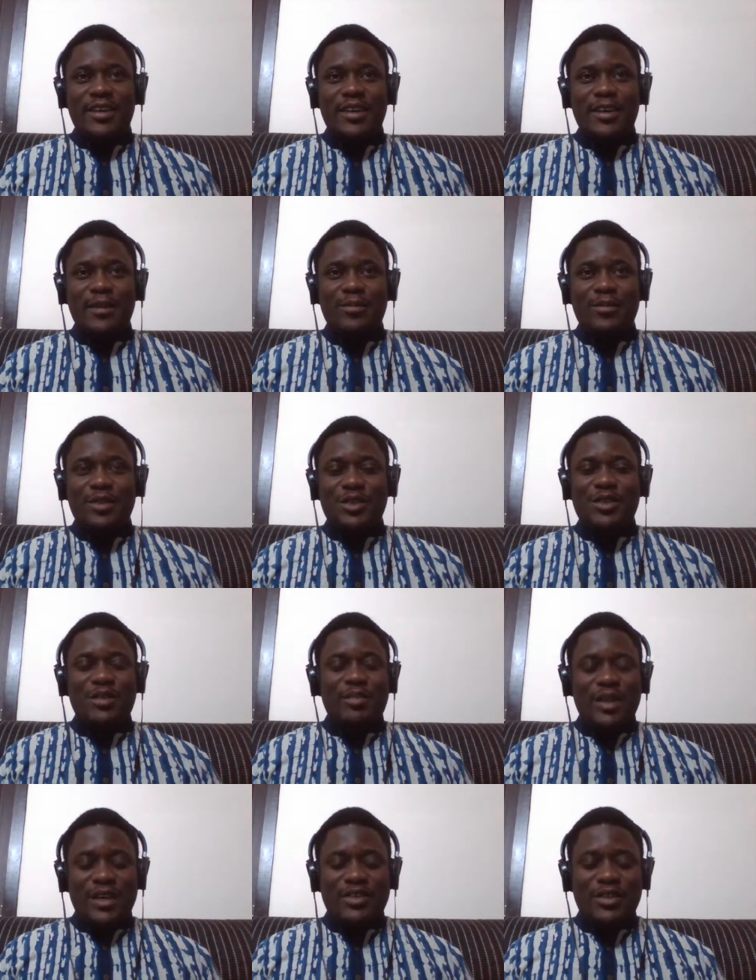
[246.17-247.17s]
Uh,
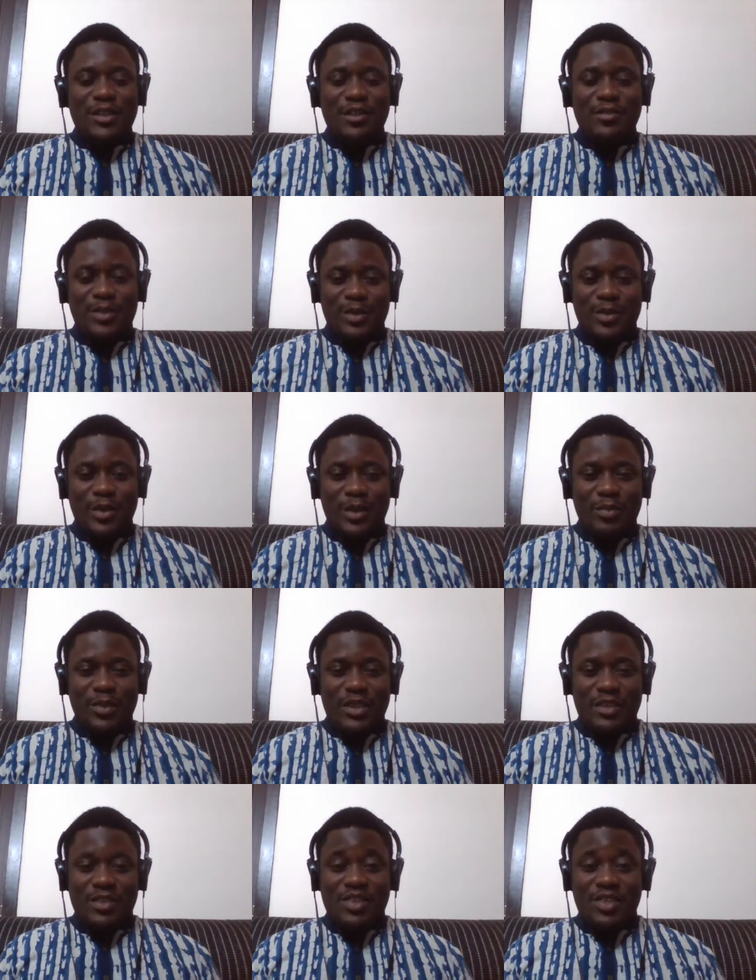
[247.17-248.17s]
just imagine, if you
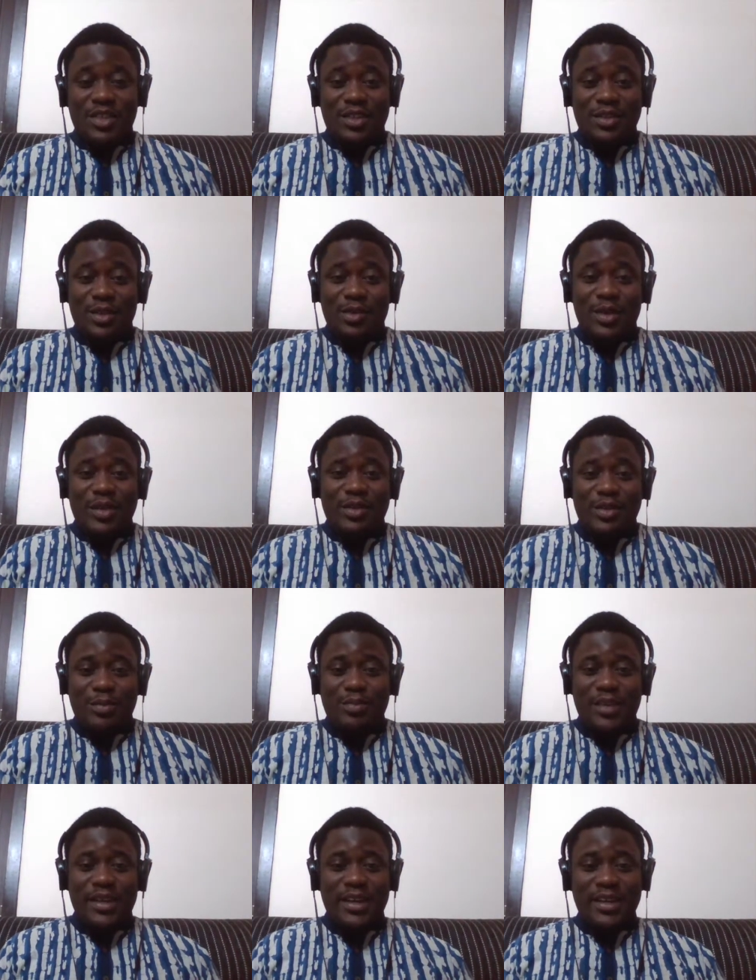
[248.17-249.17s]
will, because she doesn't quite
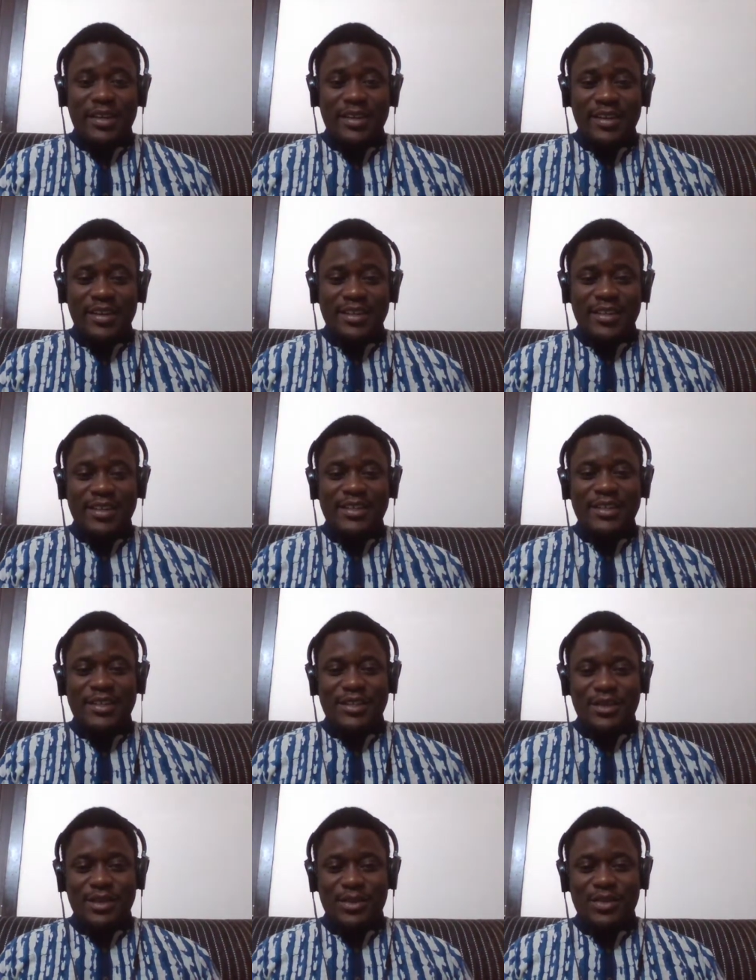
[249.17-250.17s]
supply the
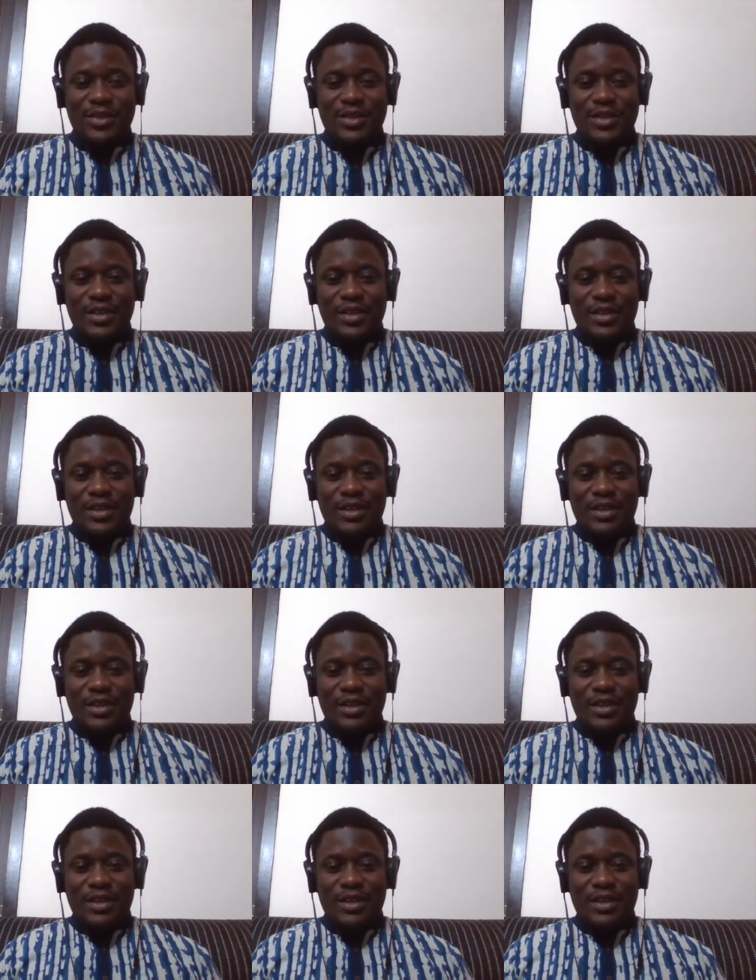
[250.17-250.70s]
details